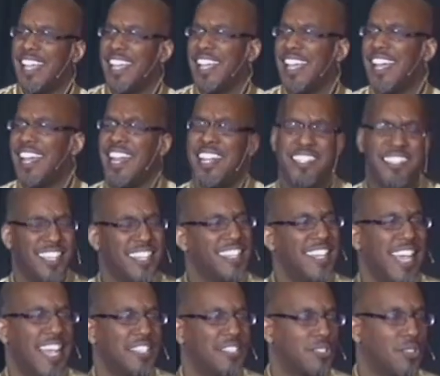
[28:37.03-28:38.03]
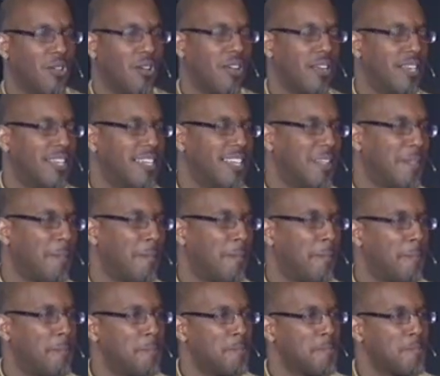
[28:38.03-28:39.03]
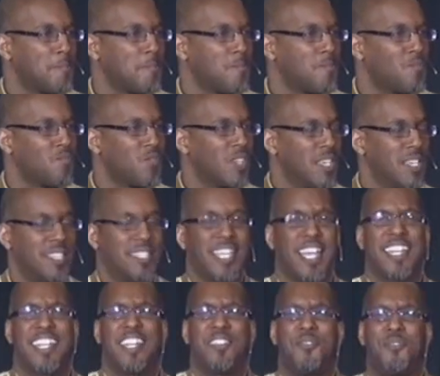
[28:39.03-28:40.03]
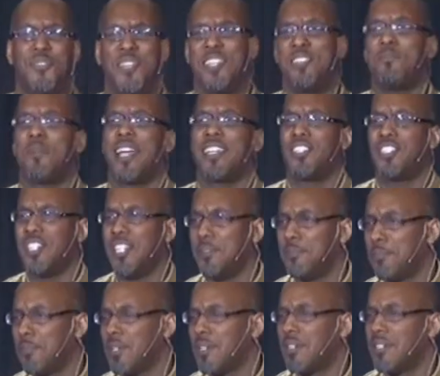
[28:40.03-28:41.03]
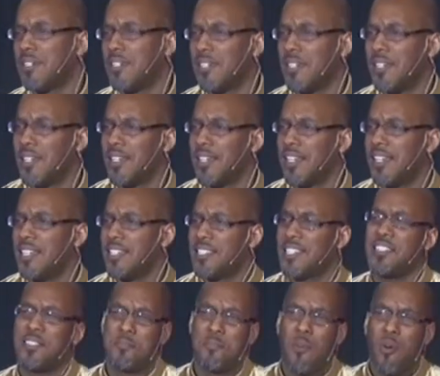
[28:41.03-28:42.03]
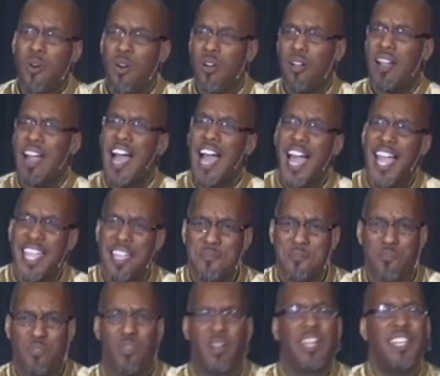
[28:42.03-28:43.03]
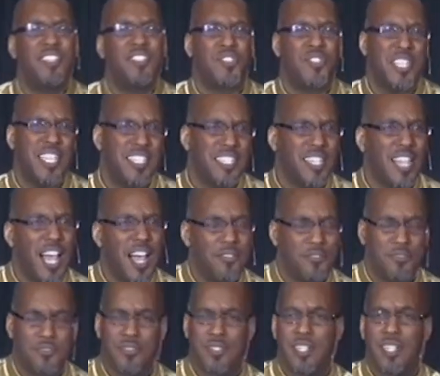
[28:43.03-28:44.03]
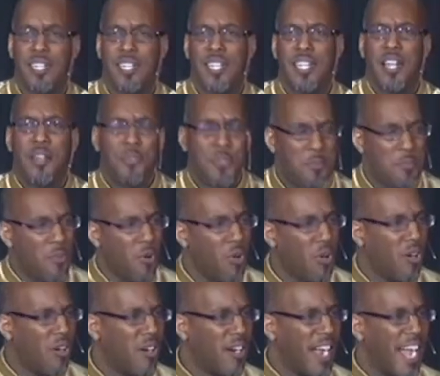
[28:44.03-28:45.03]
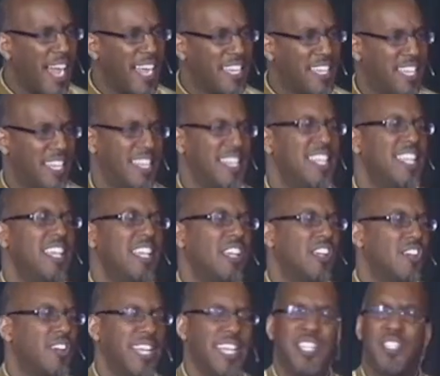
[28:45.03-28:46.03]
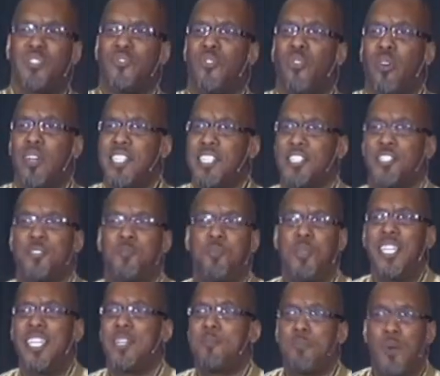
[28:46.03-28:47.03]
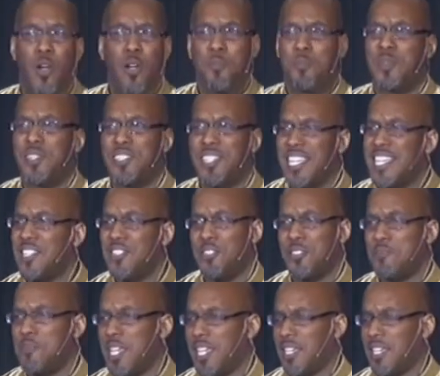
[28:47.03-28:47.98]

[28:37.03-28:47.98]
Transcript: And I said, Yes, Lord. He said, Then feed my sheep. See, the more I embraced his love, the more I could hear his voice speak purpose into me,